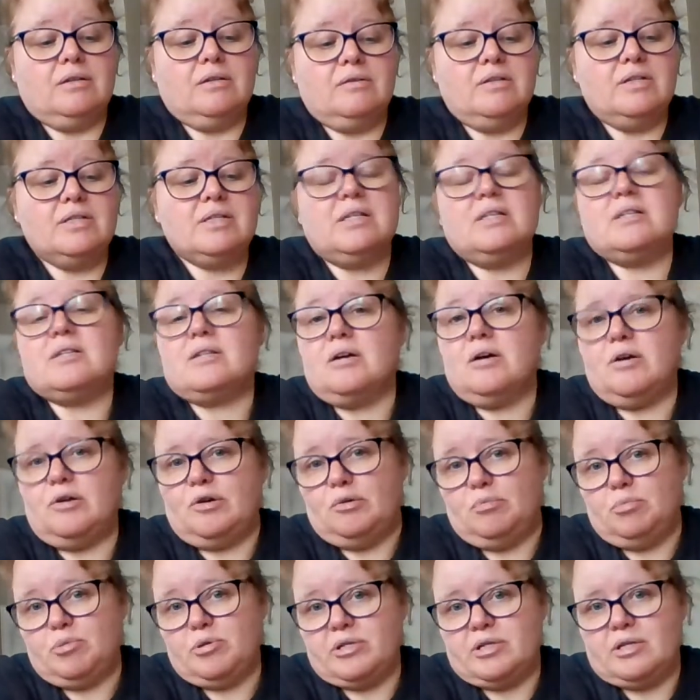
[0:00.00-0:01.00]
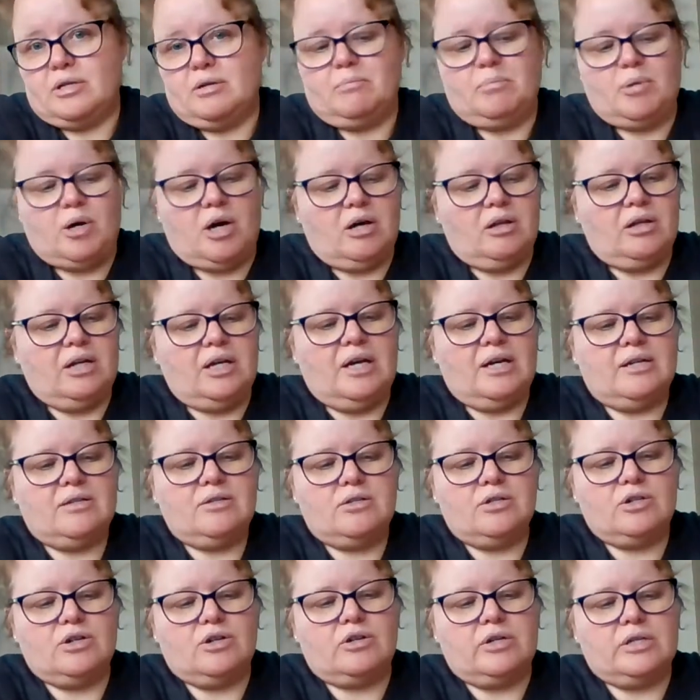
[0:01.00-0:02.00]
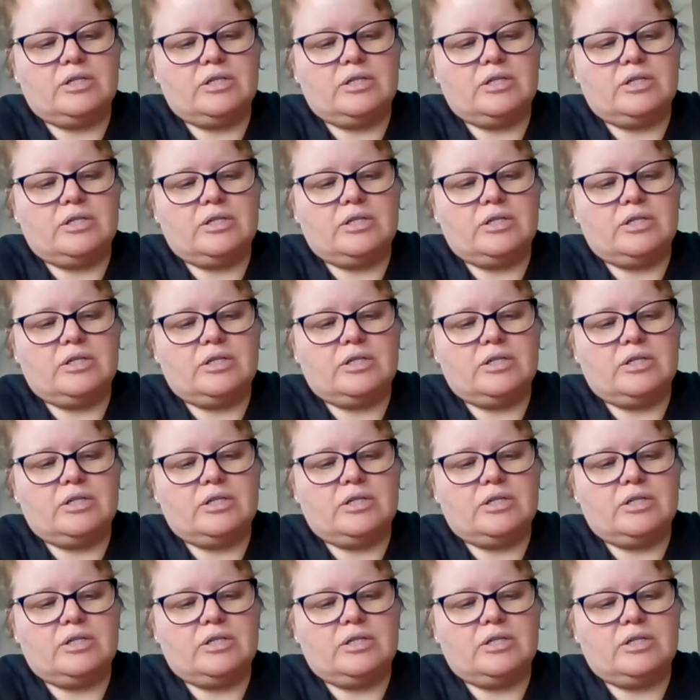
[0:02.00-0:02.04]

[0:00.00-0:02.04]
this is 100% polyester.